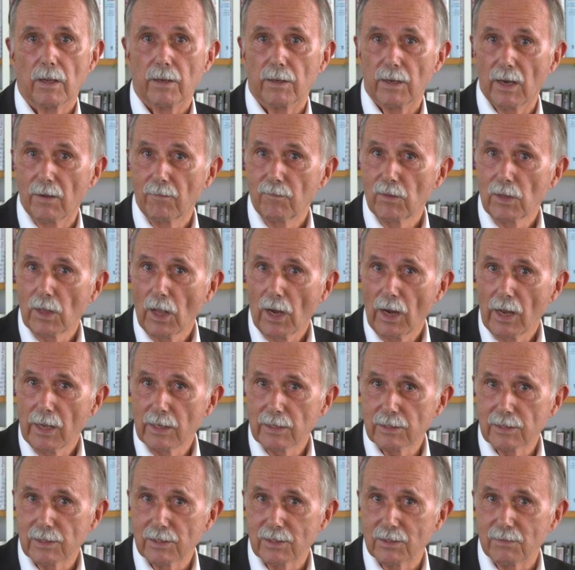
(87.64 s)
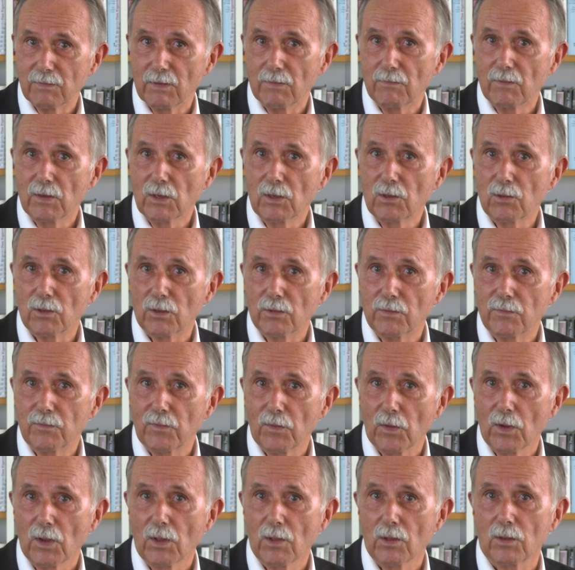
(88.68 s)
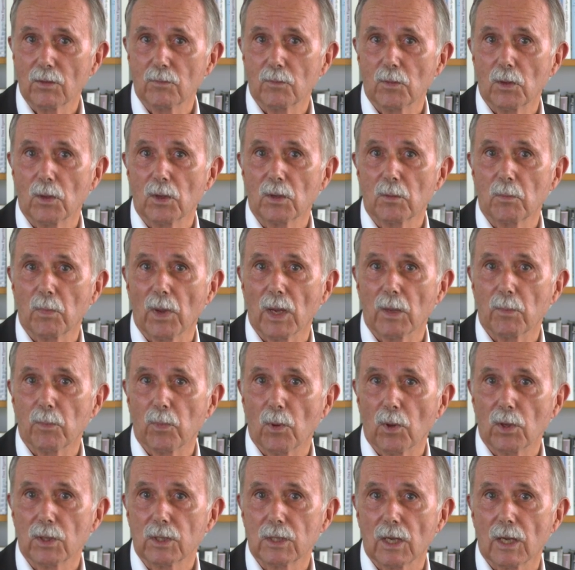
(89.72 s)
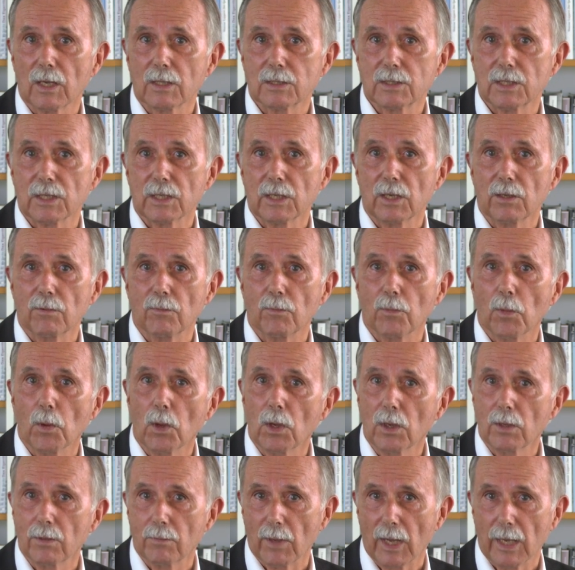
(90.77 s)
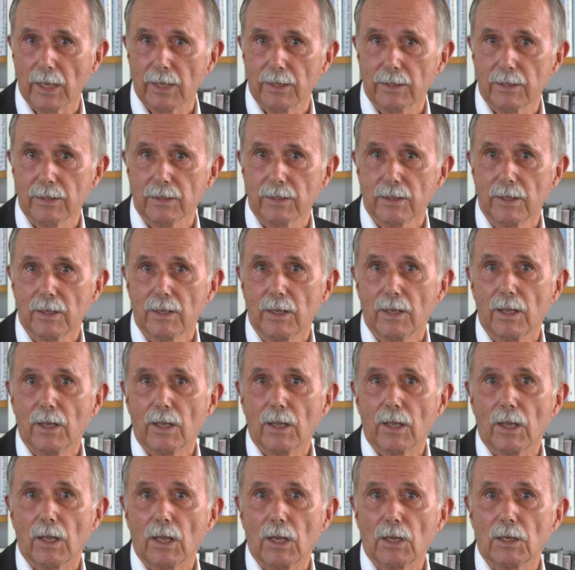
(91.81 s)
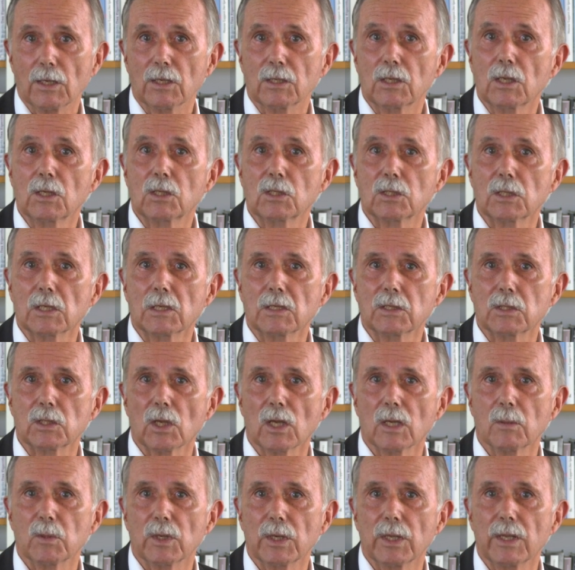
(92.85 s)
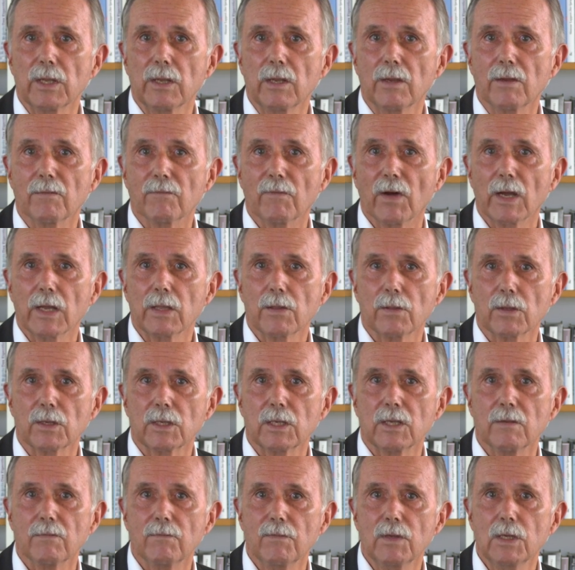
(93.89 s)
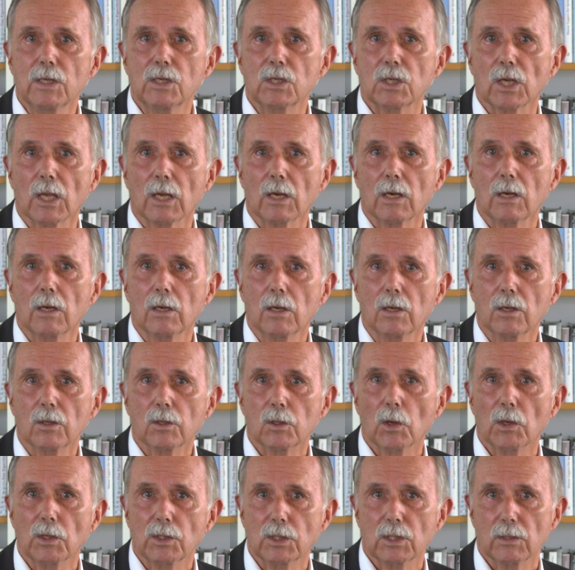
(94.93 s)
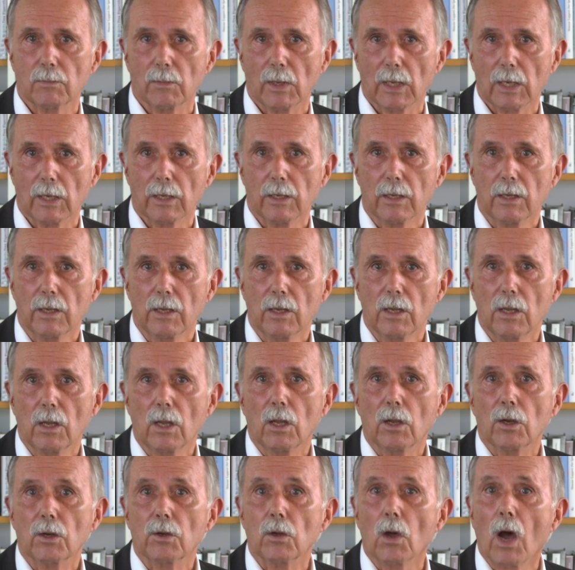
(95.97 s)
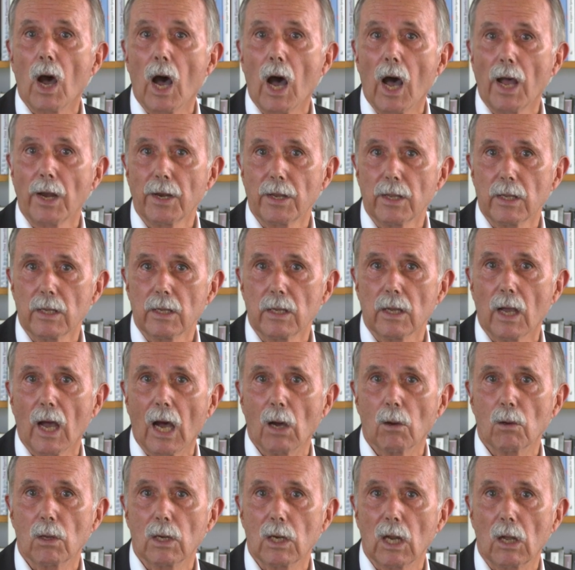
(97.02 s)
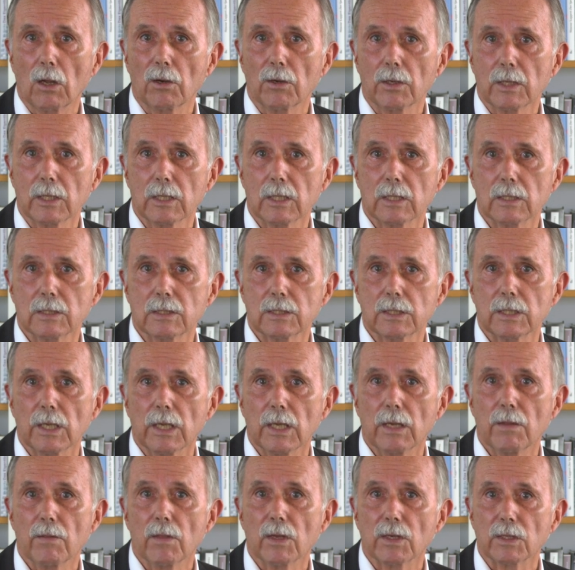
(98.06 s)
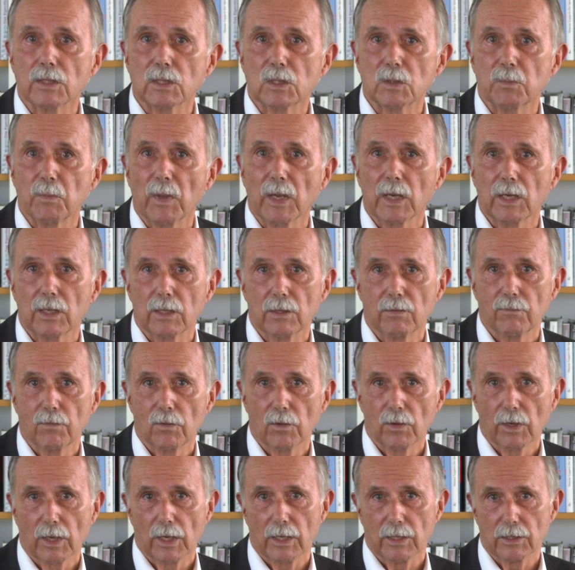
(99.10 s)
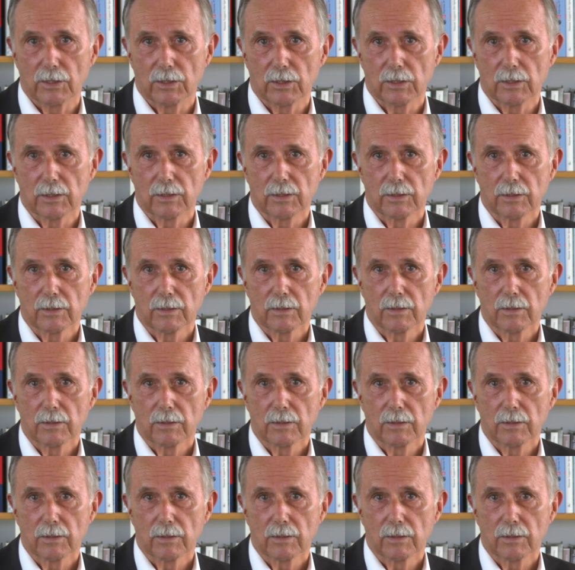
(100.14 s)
Nevertheless, we will confer the award by broadcasting it worldwide in a digital ceremony via the T V channel Deutsche Welle, to honor our laureates in their respective locations.